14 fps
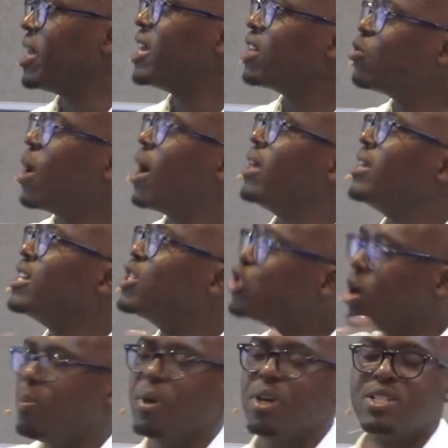And that's why these
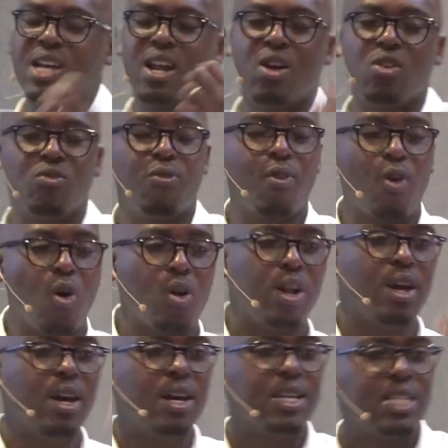topics around fraud,
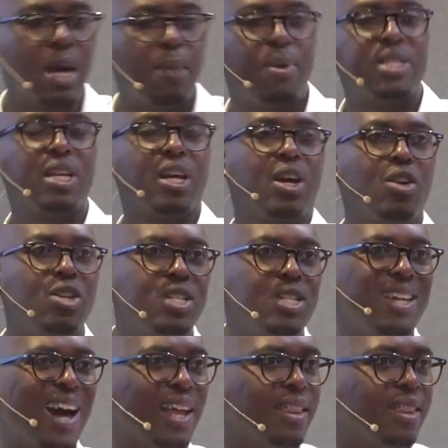
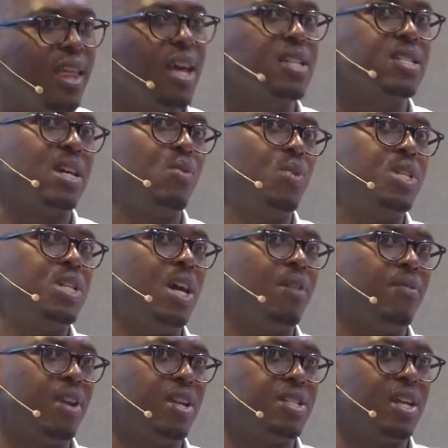cybersecurity are things that we take
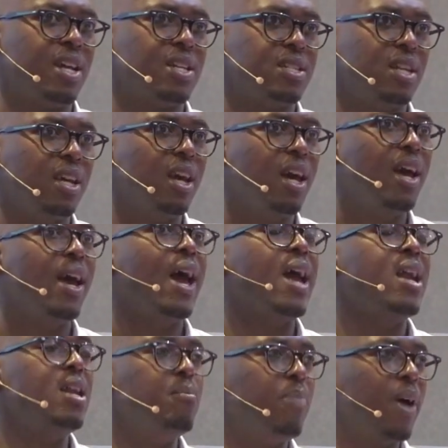very seriously
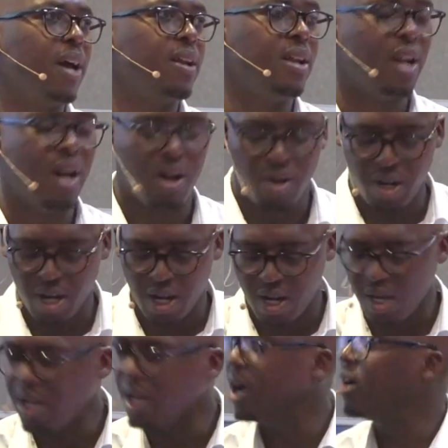and embed in our, in our,
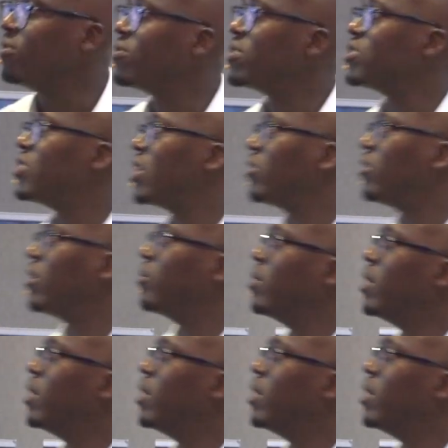in our infrastructure.